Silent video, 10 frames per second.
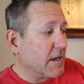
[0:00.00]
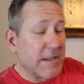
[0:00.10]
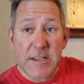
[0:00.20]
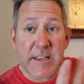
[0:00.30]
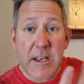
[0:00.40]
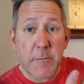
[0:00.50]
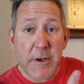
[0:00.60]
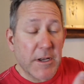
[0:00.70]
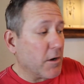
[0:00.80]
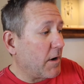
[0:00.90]
Does
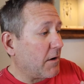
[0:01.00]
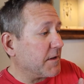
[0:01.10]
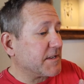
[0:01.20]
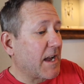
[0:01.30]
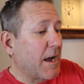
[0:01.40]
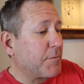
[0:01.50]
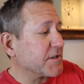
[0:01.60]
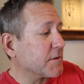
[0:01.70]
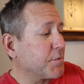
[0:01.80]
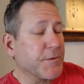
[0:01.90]
anybody know how this app is
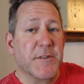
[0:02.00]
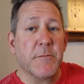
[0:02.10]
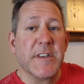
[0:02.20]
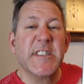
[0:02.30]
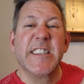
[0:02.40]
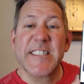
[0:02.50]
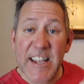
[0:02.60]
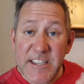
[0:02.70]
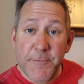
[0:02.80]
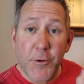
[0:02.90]
supposed to be
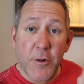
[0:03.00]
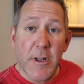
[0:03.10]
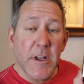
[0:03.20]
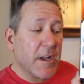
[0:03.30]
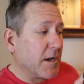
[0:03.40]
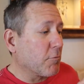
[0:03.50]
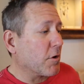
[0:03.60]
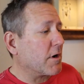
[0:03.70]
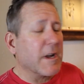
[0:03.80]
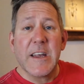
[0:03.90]
successful and
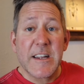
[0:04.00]
work?